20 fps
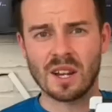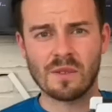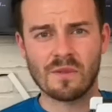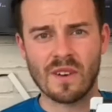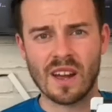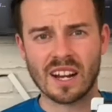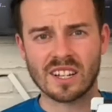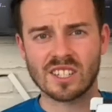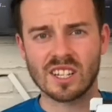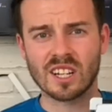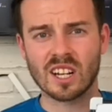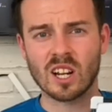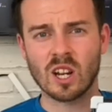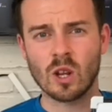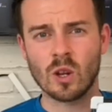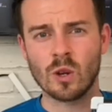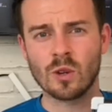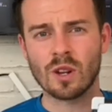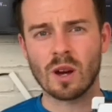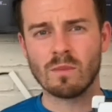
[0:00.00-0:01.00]
effects
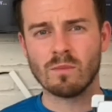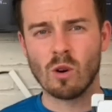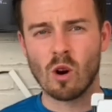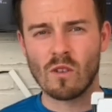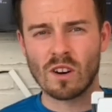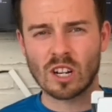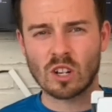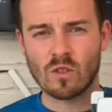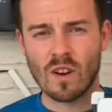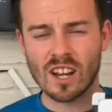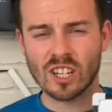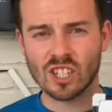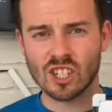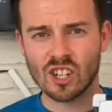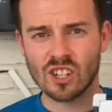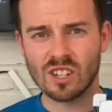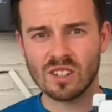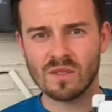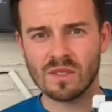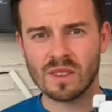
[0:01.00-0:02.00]
include more
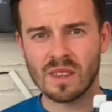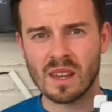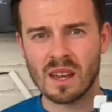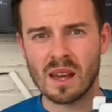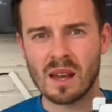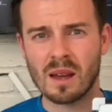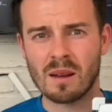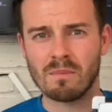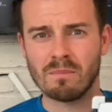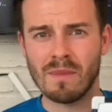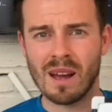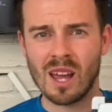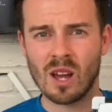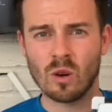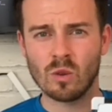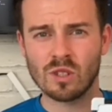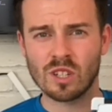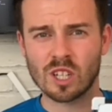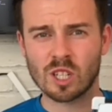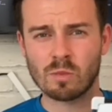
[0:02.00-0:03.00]
aggression,
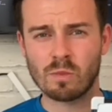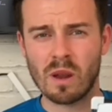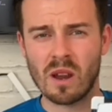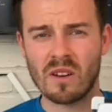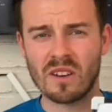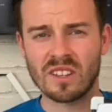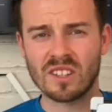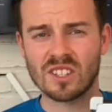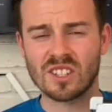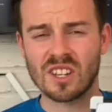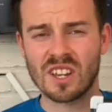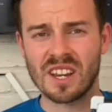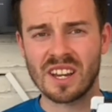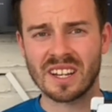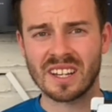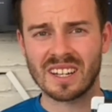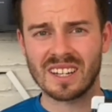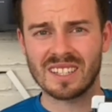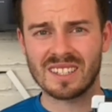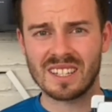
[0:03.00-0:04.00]
males
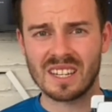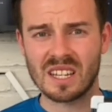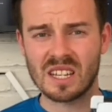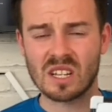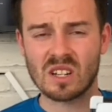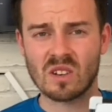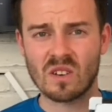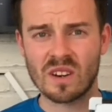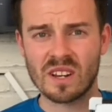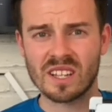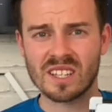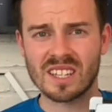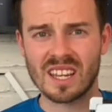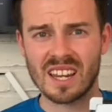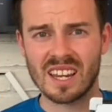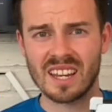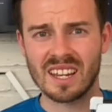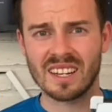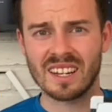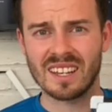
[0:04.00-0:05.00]
experiencing a decrease
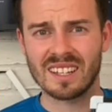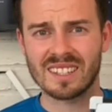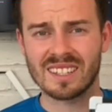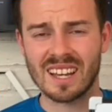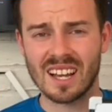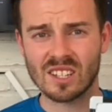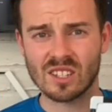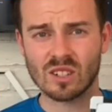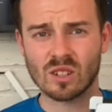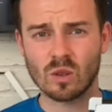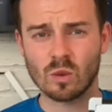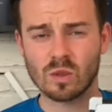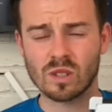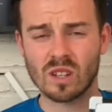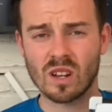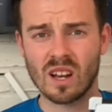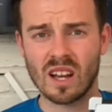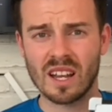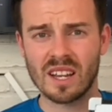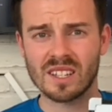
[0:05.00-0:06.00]
in testicle
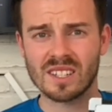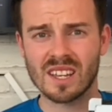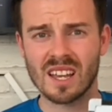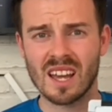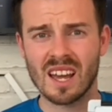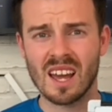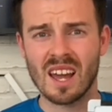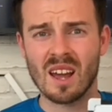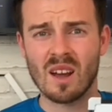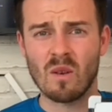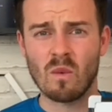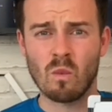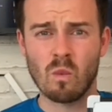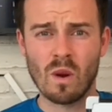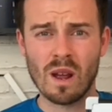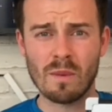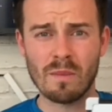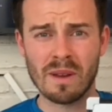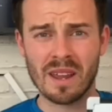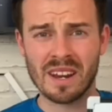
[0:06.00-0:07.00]
size,
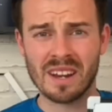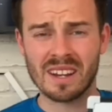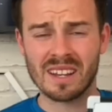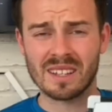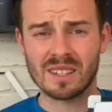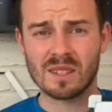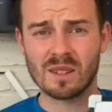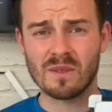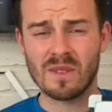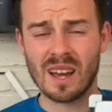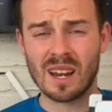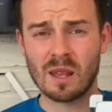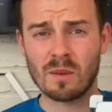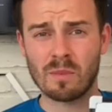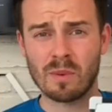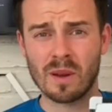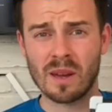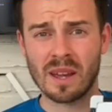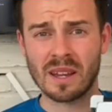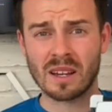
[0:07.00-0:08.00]
women
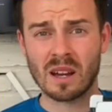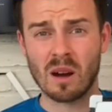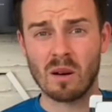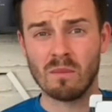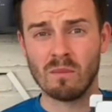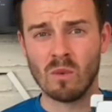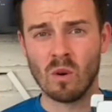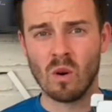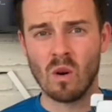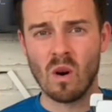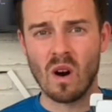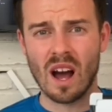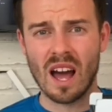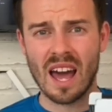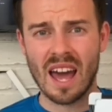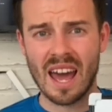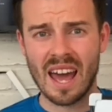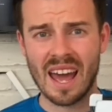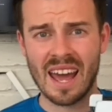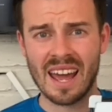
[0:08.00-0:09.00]
developing more
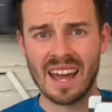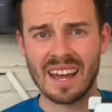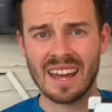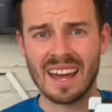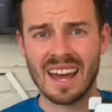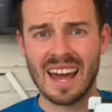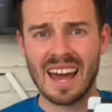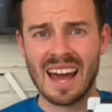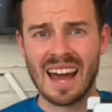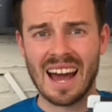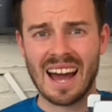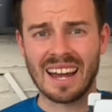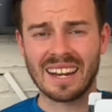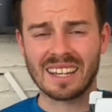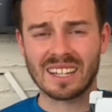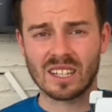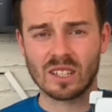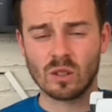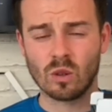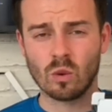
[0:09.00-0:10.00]
hair, and
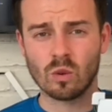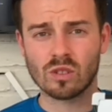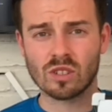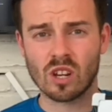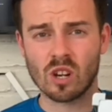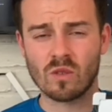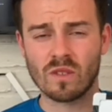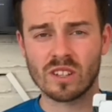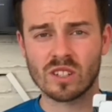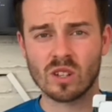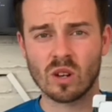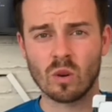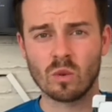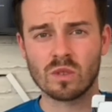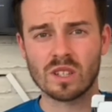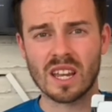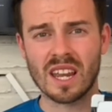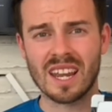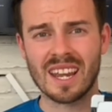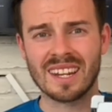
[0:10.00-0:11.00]
it can also
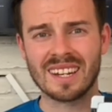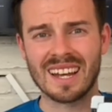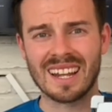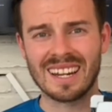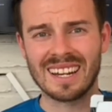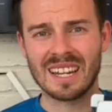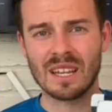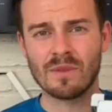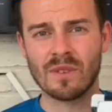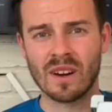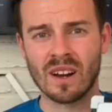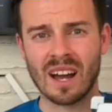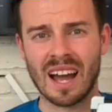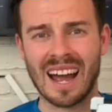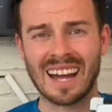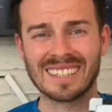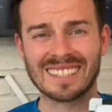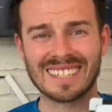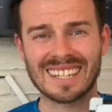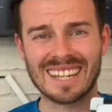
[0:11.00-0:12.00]
result in liver
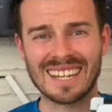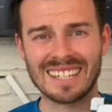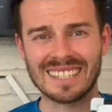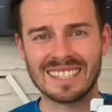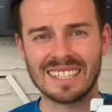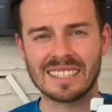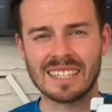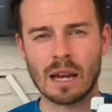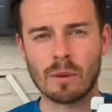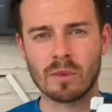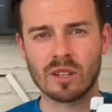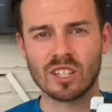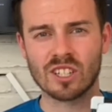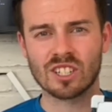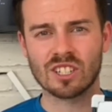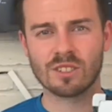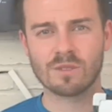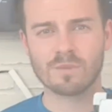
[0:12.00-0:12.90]
and kidney damage.